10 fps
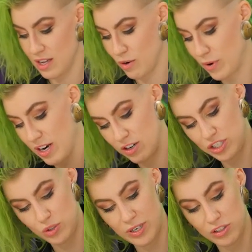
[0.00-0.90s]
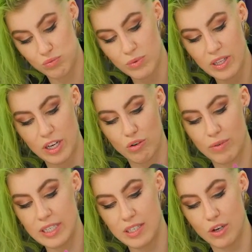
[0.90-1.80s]
where she's wearing this really
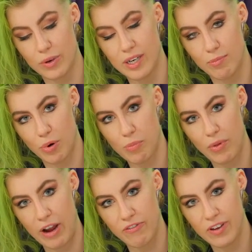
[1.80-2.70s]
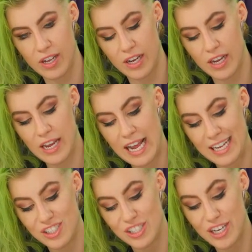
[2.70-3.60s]
crazy green and purple outfit,
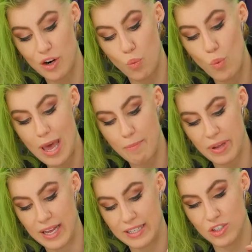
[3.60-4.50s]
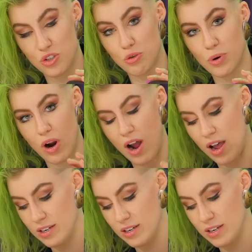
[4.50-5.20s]
and she's got a whip, and it's super hot.